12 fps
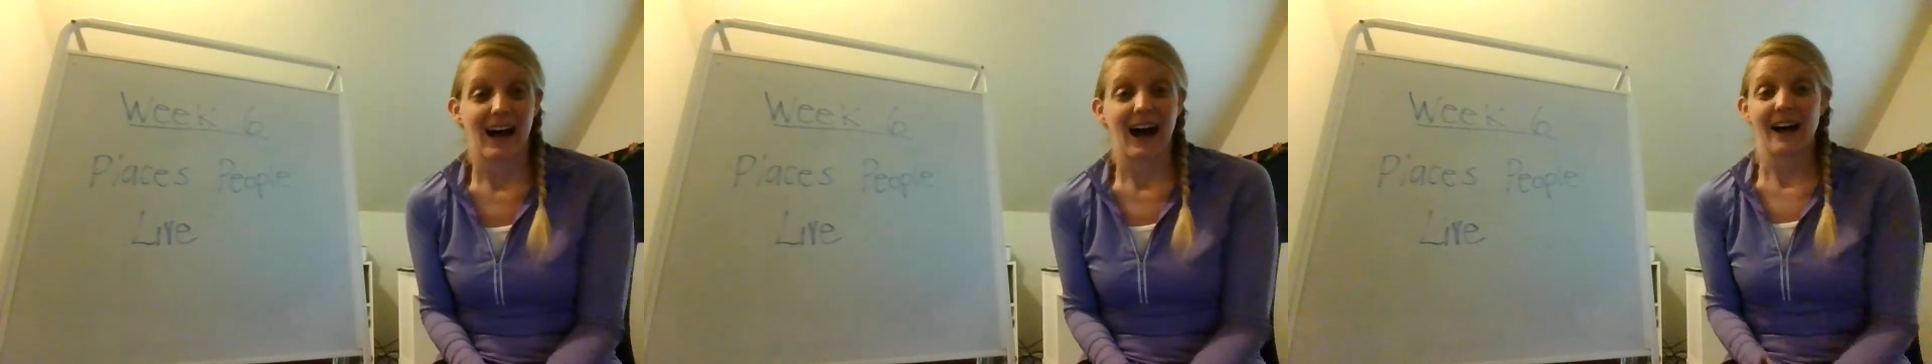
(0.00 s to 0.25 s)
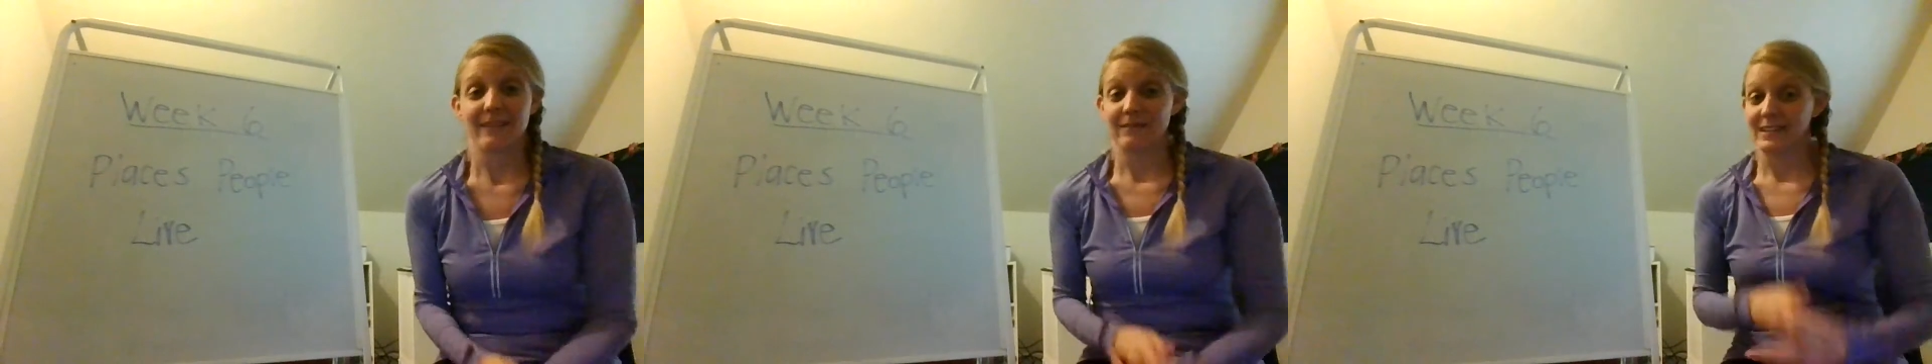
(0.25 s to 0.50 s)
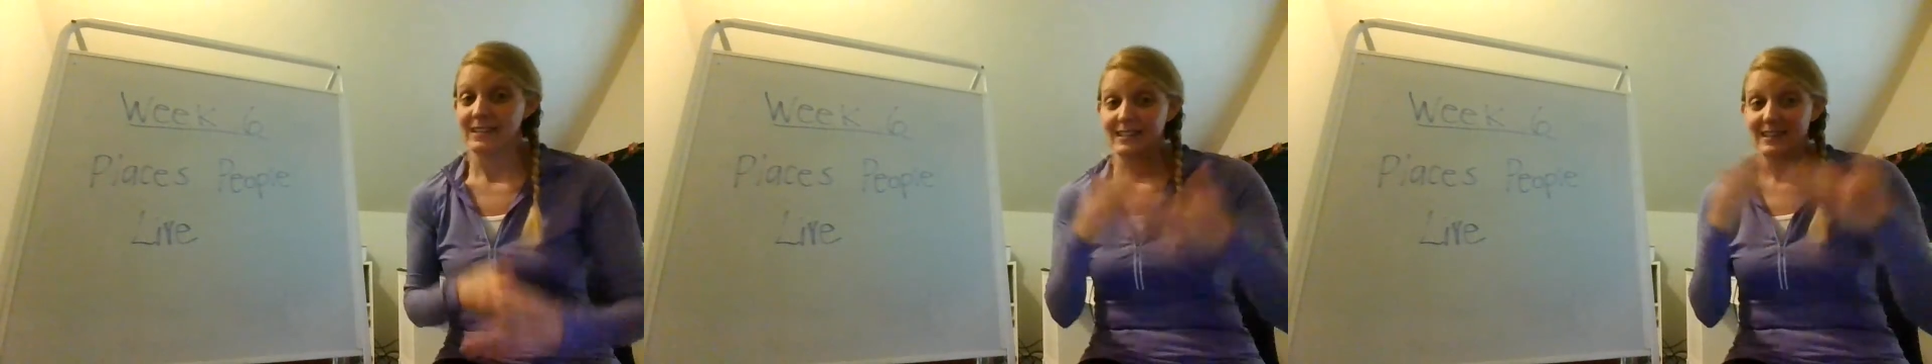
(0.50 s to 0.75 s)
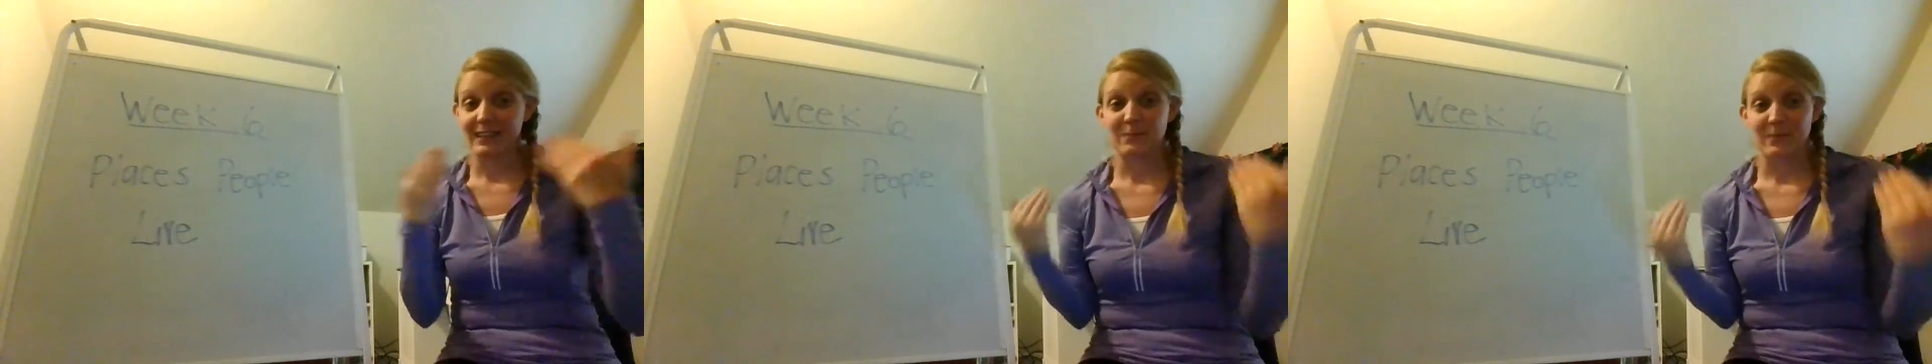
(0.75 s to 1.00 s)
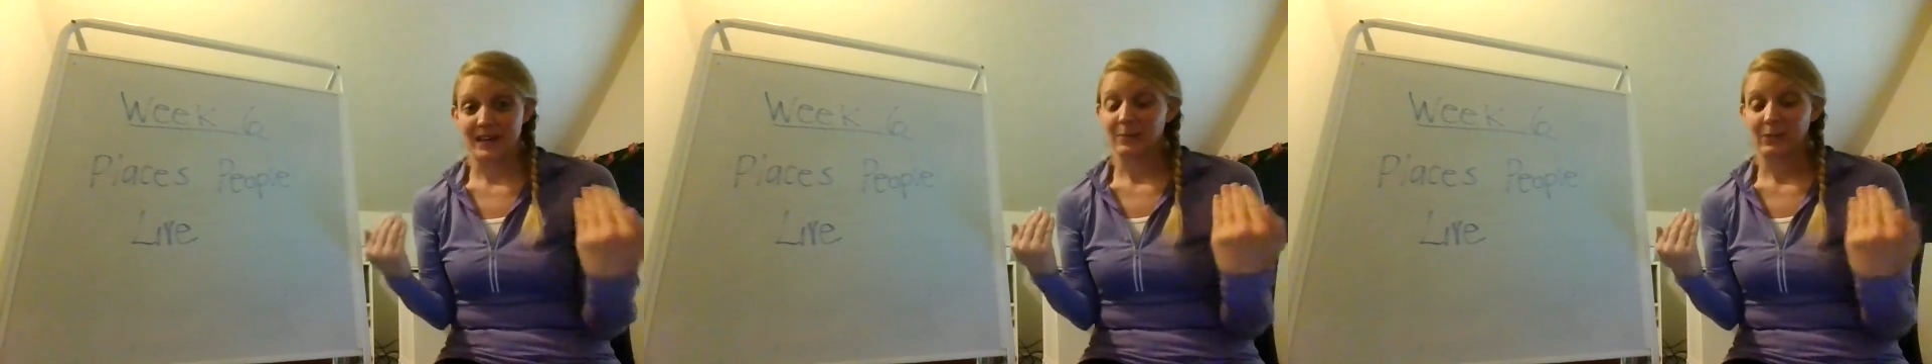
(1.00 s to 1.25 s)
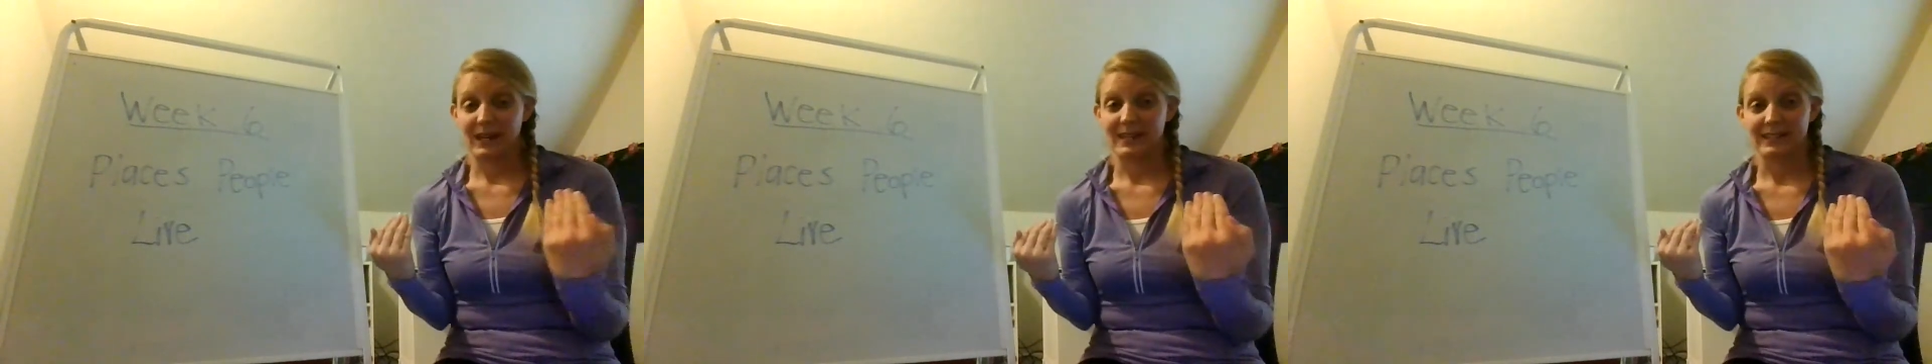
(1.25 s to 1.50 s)
I've visited many
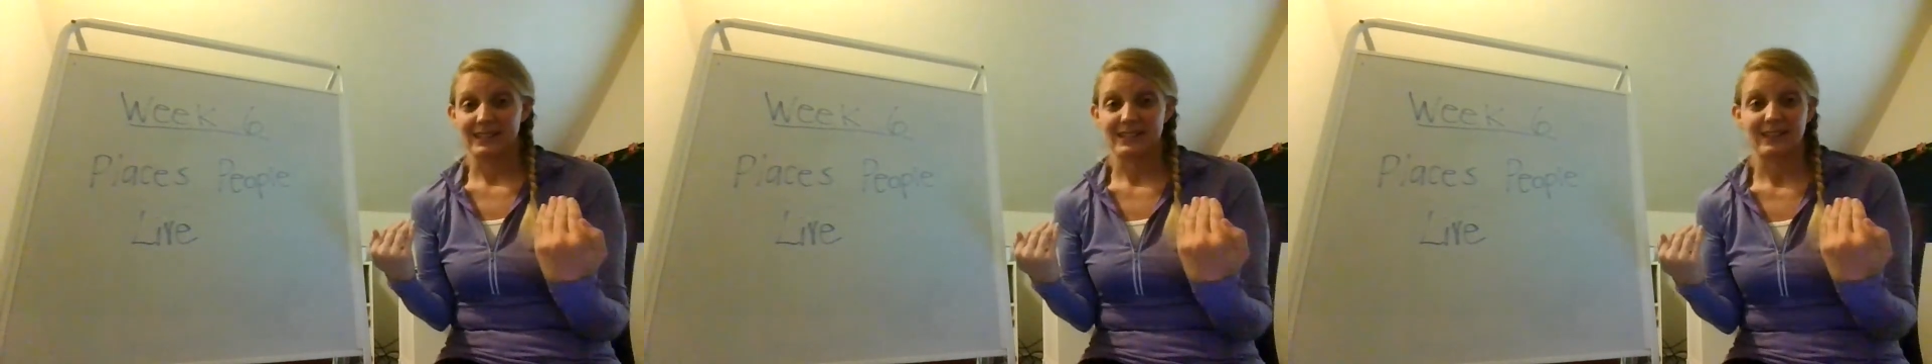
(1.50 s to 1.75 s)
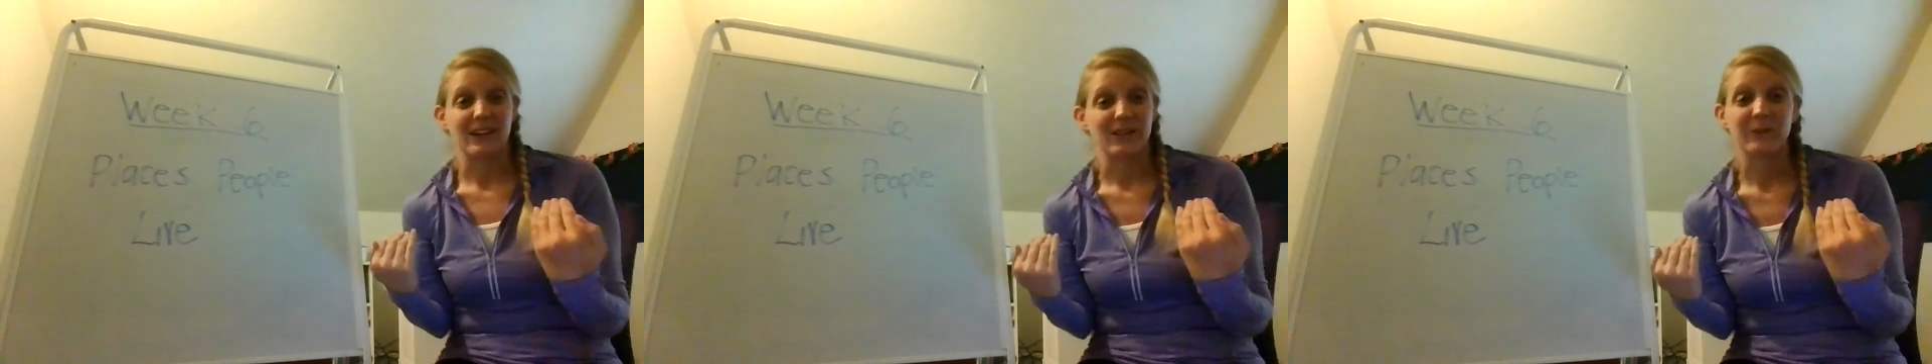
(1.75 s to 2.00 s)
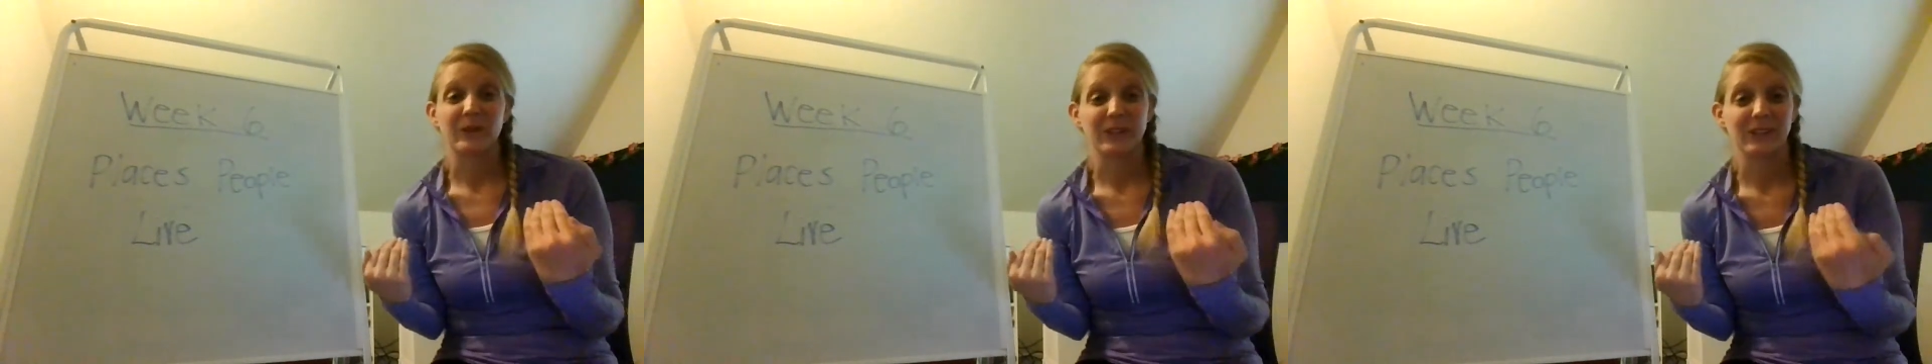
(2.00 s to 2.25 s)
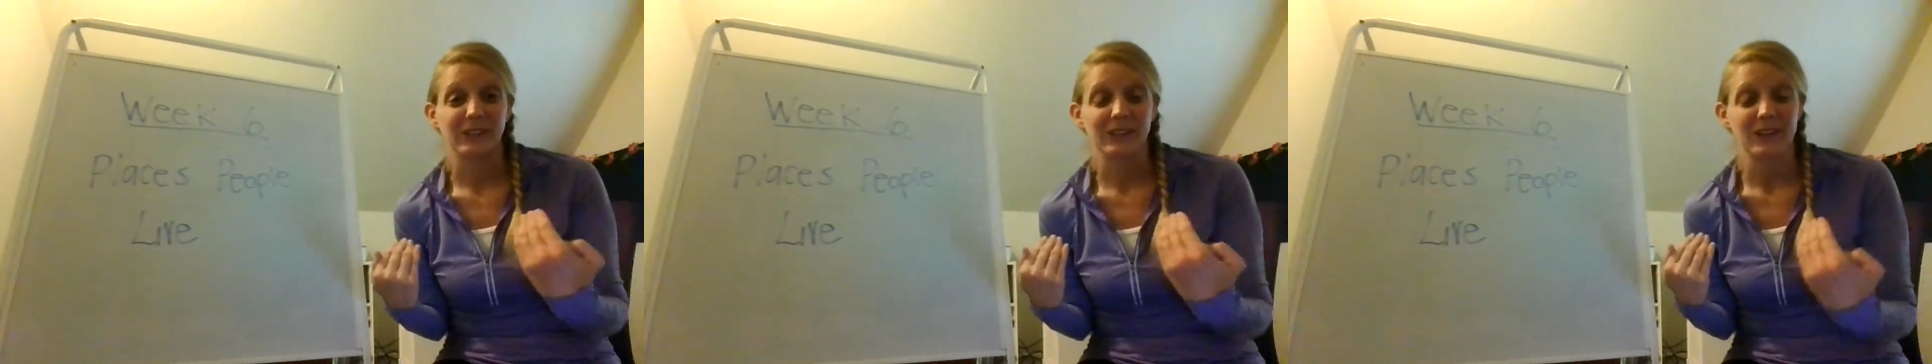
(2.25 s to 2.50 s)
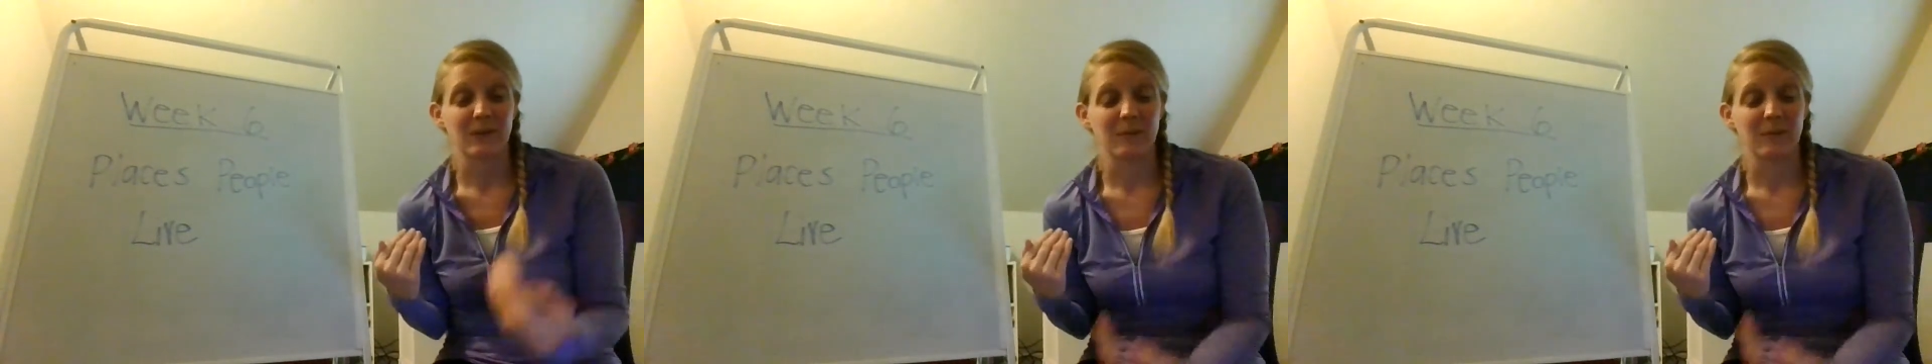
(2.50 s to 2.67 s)
places around the world,